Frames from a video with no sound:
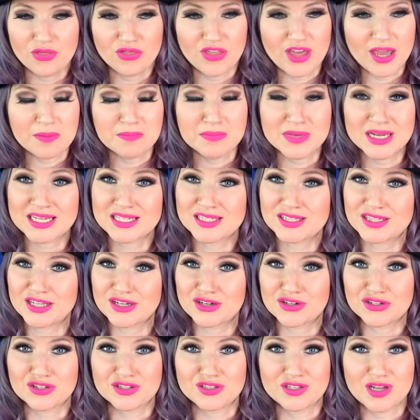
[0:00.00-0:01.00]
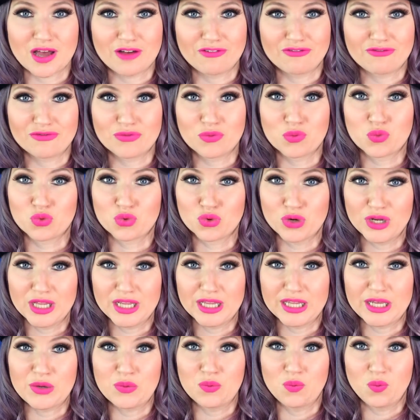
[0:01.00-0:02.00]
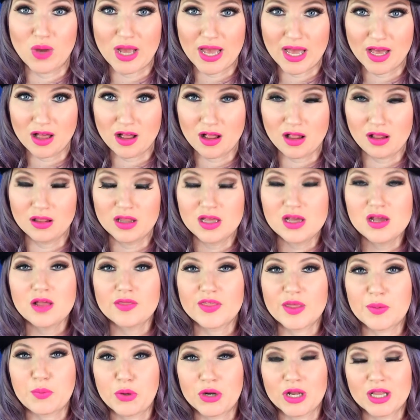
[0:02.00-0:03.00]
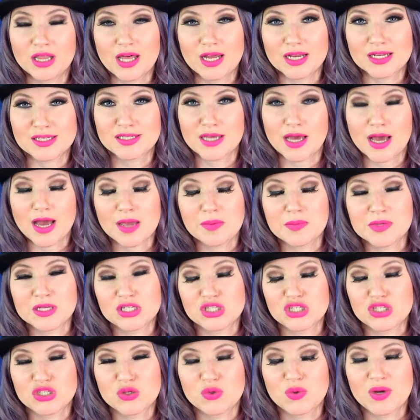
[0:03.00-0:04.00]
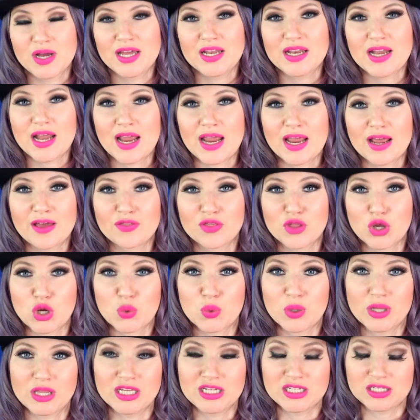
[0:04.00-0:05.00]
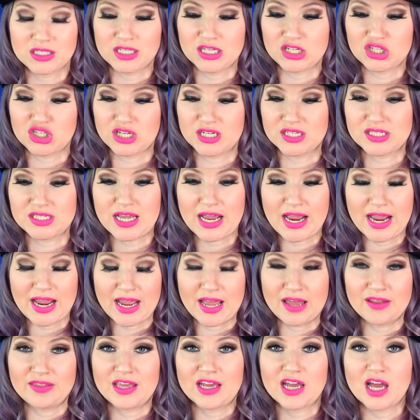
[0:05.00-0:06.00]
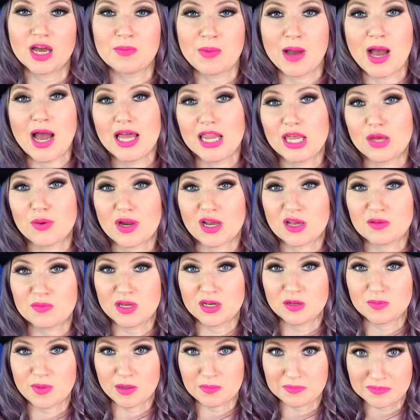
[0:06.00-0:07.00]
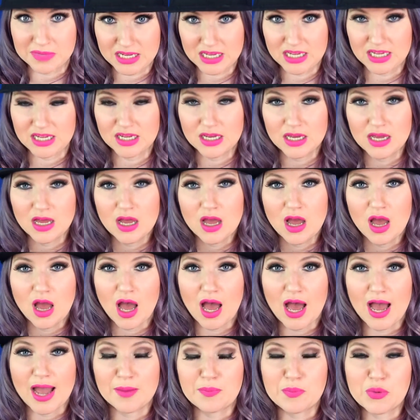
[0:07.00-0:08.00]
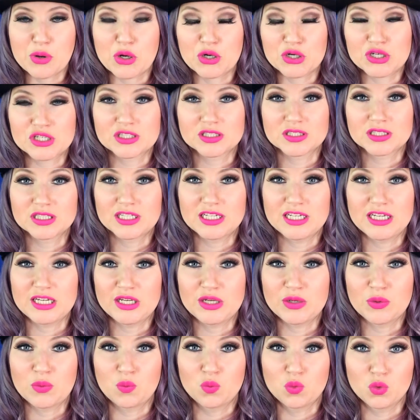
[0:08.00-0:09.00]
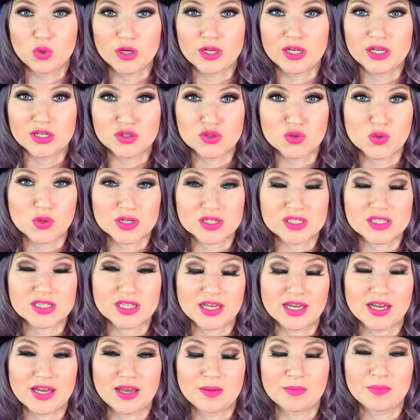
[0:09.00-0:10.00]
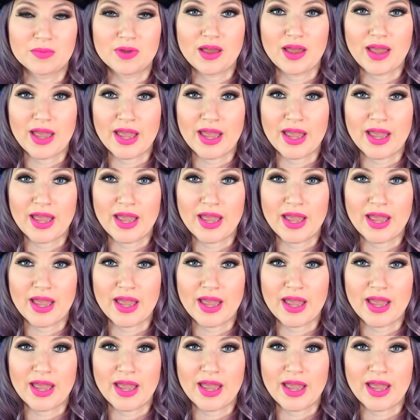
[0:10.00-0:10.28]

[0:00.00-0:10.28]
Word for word: They mix their stuff really well. They put a lot of time into it, and they're really delicious, and they come highly recommended by me. I personally would endorse them,